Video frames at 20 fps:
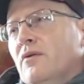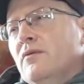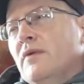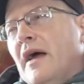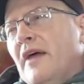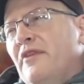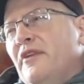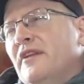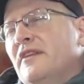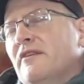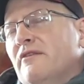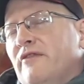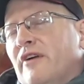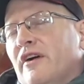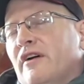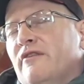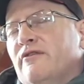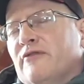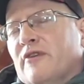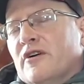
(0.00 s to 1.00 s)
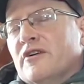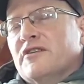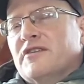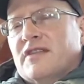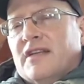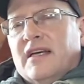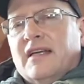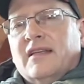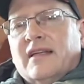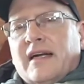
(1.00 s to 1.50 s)
I think the very
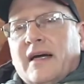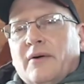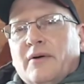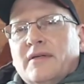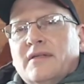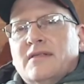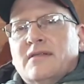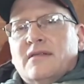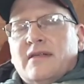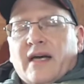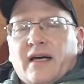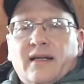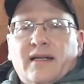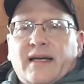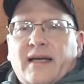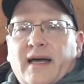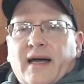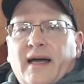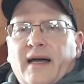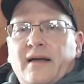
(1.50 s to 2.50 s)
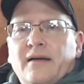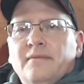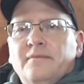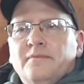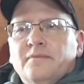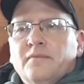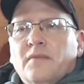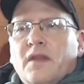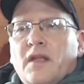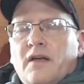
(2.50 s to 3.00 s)
first thing that I would tell a
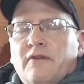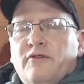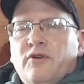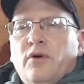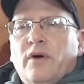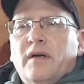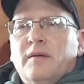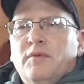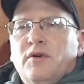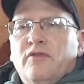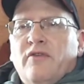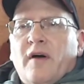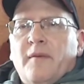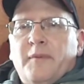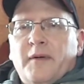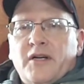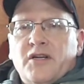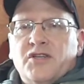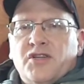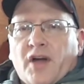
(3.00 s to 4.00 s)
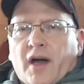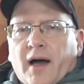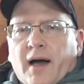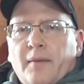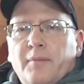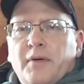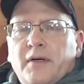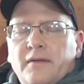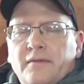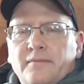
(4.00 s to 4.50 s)
guy, if you want to move up in a
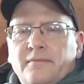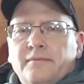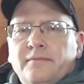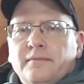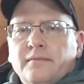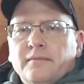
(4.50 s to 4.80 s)
shop